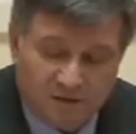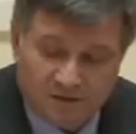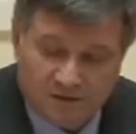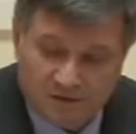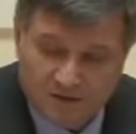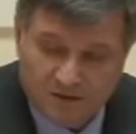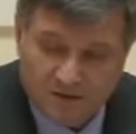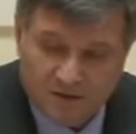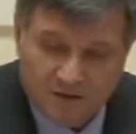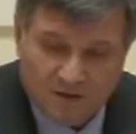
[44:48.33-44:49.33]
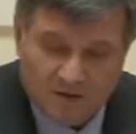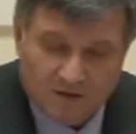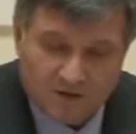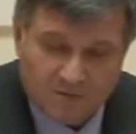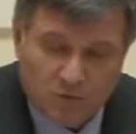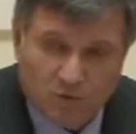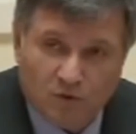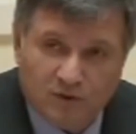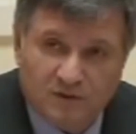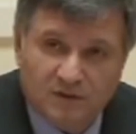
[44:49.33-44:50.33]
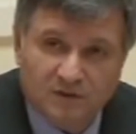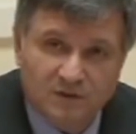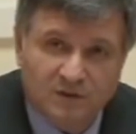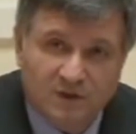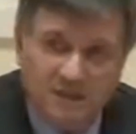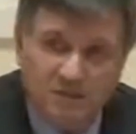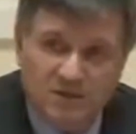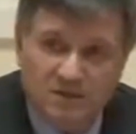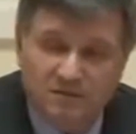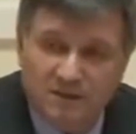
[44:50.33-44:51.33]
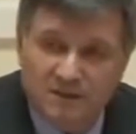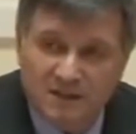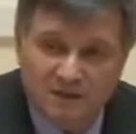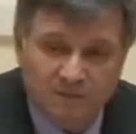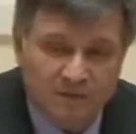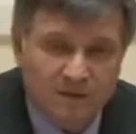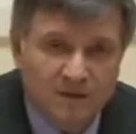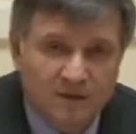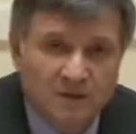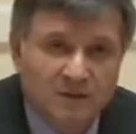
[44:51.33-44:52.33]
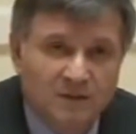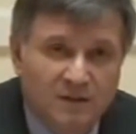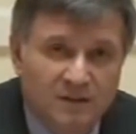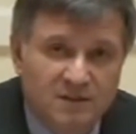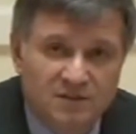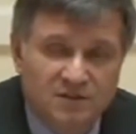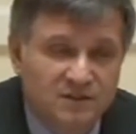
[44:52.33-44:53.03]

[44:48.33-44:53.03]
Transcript: We were talking about the recruit units on the side of the October Palace with the yellow armbands.